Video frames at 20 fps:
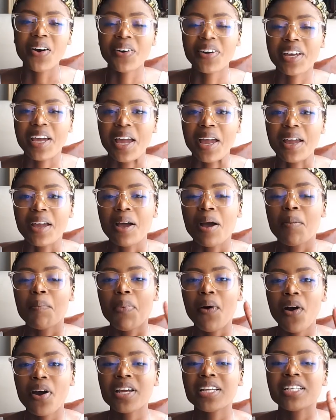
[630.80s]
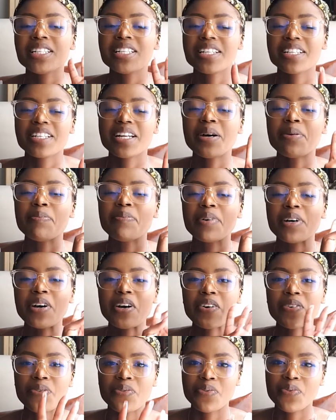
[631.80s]
Okay, point
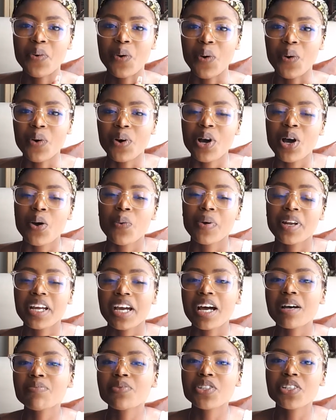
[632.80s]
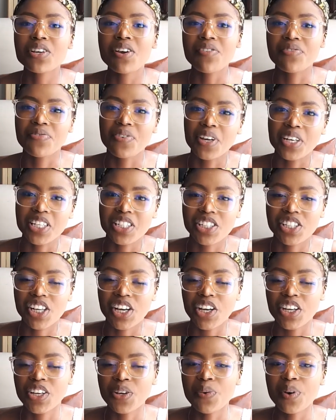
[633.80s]
number 4. When it comes to your
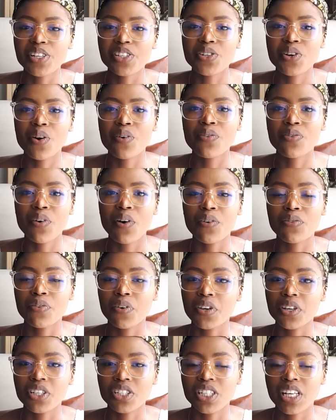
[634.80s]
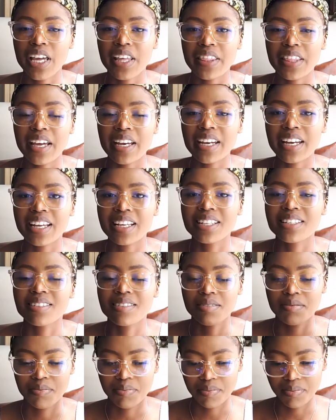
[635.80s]
furniture, you want to go for furniture that is,
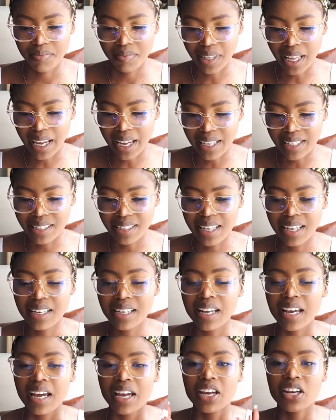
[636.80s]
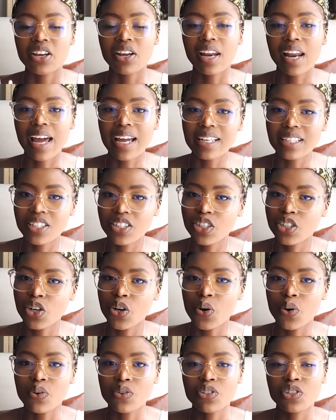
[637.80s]
like I said, your light
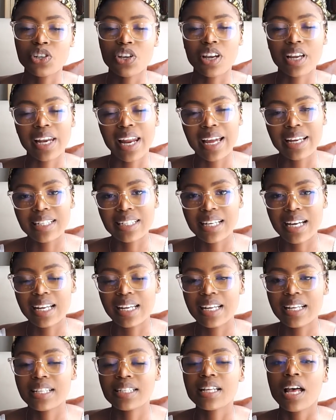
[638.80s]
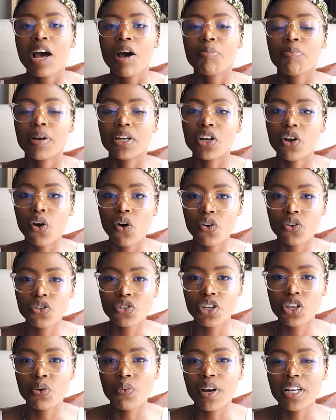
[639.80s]
tones or your light colors, but
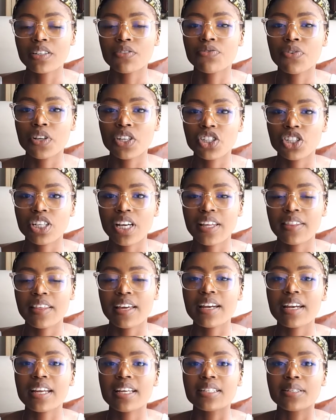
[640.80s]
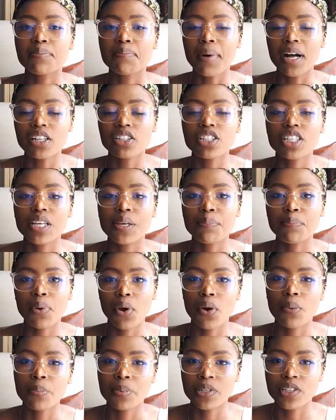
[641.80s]
also you want furniture that is
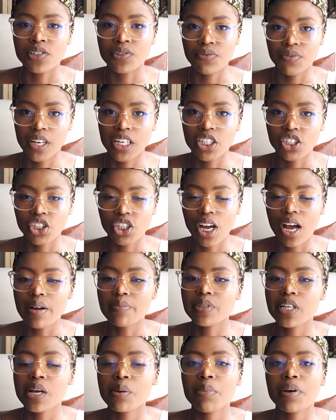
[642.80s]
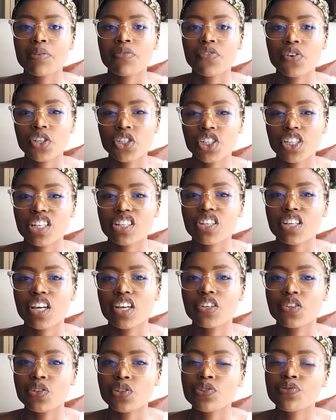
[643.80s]
multi-purpose furniture. I'm talking about furniture that you
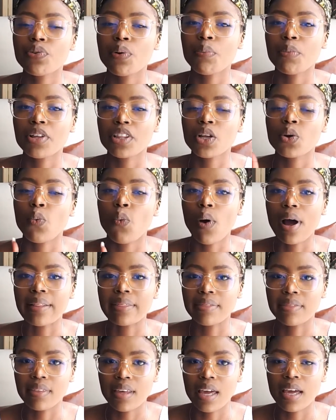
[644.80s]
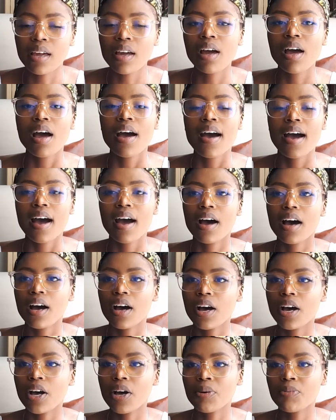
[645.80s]
can use for more than one thing.
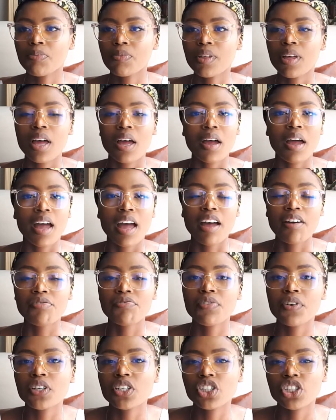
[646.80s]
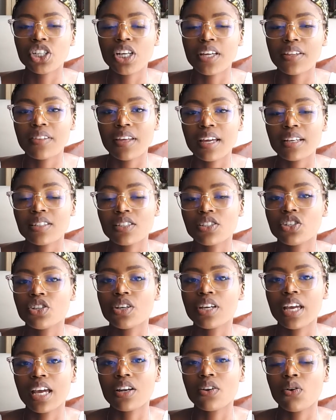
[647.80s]
Have furniture that you
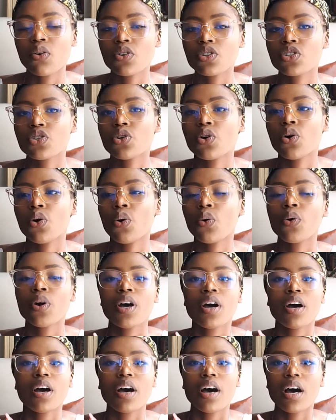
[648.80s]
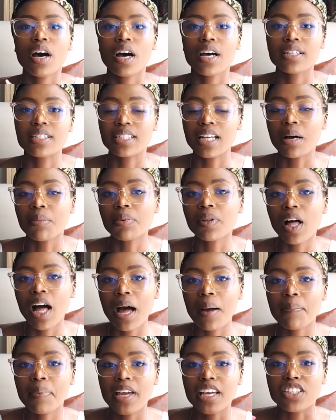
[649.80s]
can also double
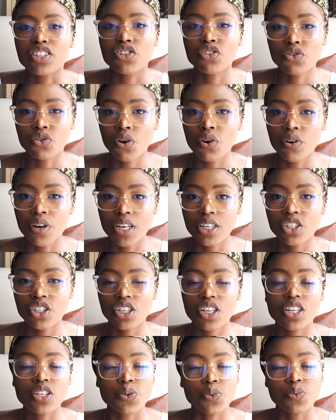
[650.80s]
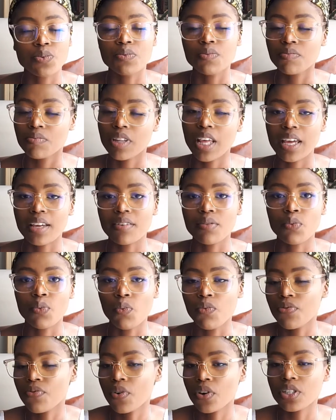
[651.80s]
up as storage is the
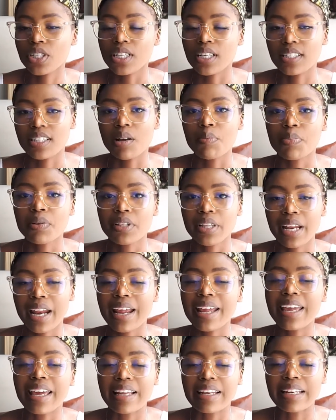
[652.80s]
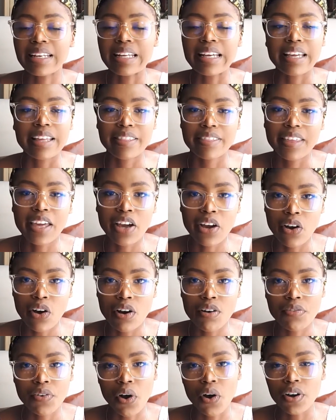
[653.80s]
first example that I can think
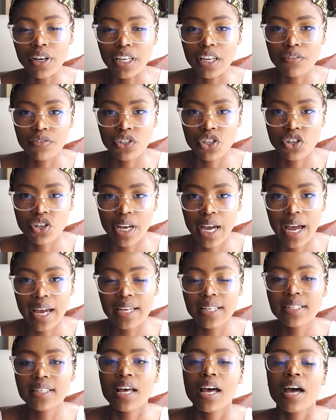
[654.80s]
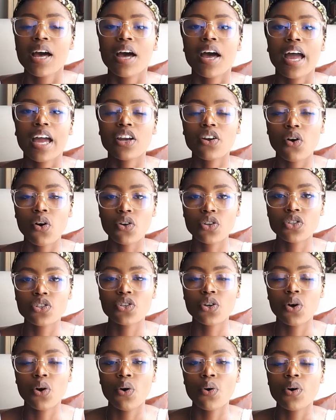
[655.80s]
of or give to you guys. And
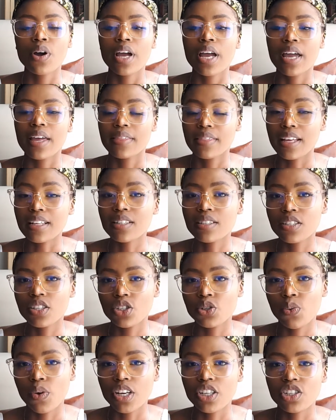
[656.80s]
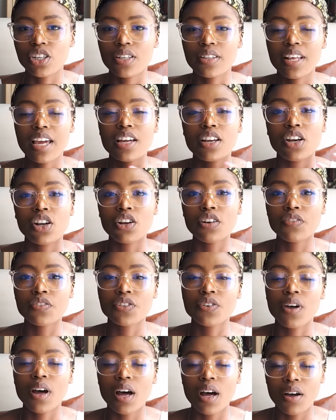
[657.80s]
also in that situation, there are a
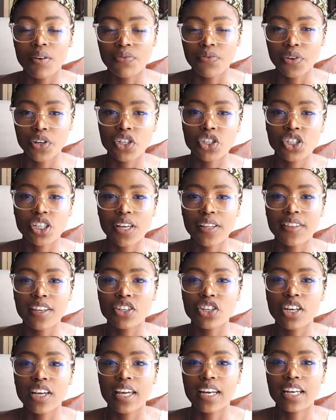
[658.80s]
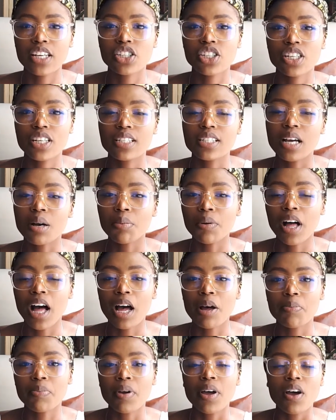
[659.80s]
lot of furniture that you can actually double
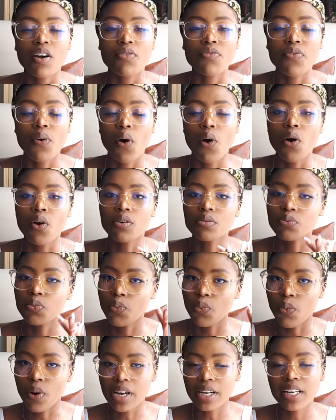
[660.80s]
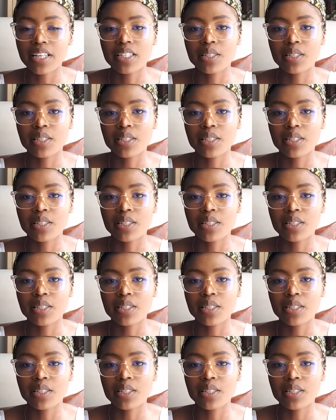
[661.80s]
up for what